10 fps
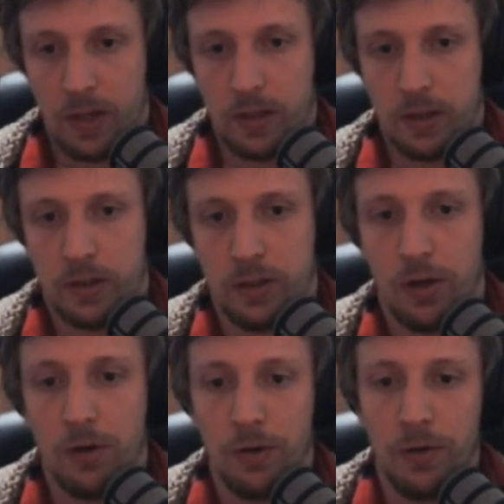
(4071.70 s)

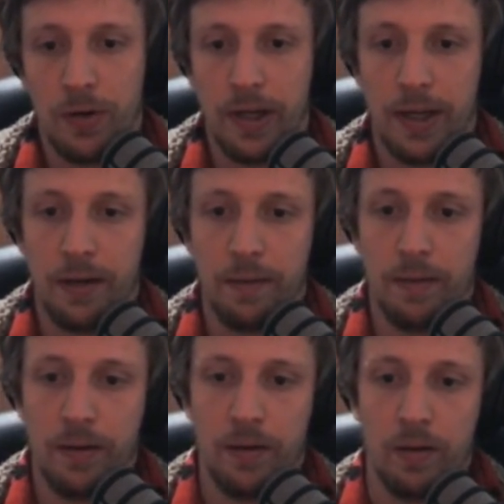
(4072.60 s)
So you're
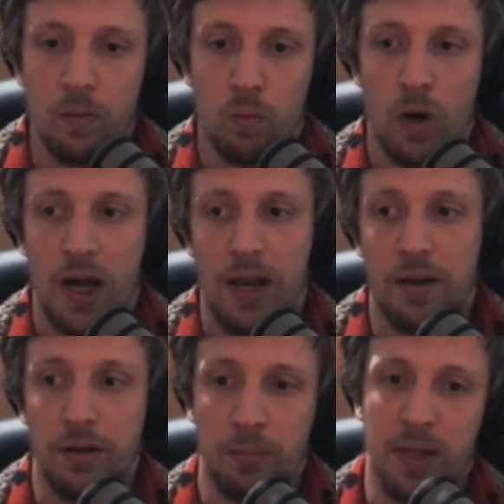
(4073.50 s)

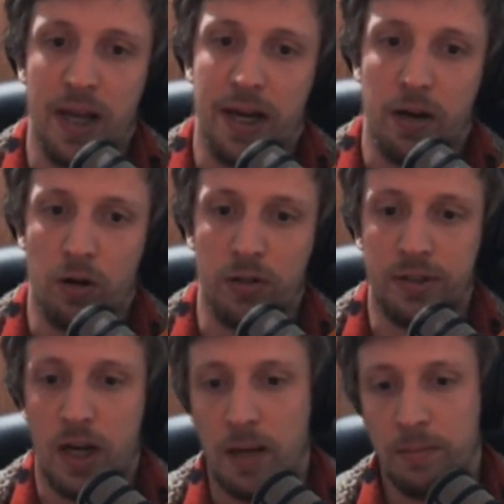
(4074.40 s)
playing across
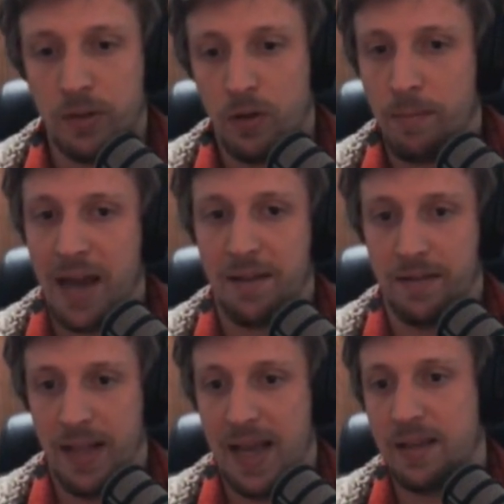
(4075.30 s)
time, so it matters
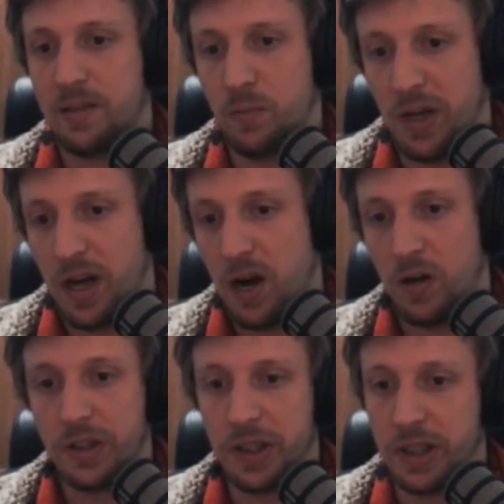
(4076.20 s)
less when
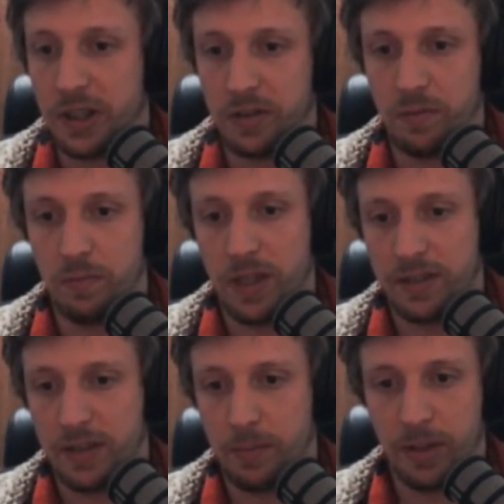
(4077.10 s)
RNG just
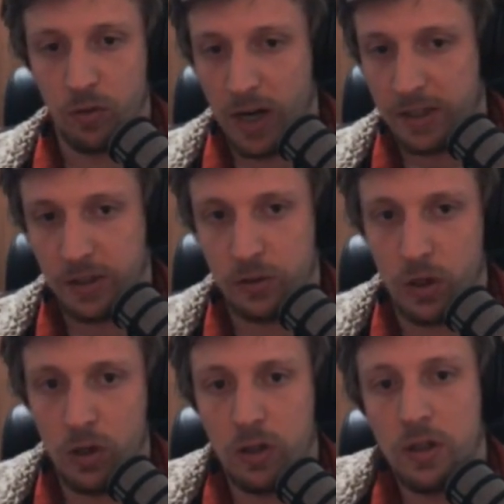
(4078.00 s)
does something crazy
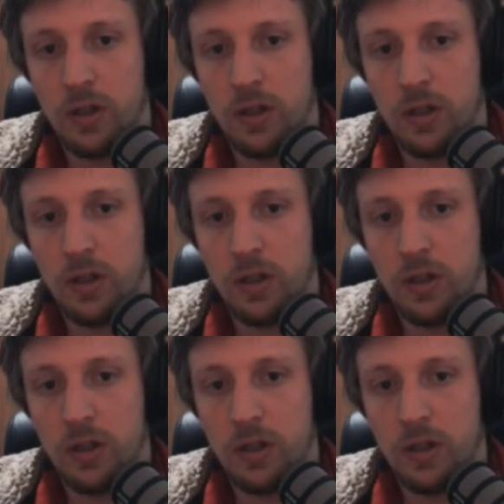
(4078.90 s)
strong.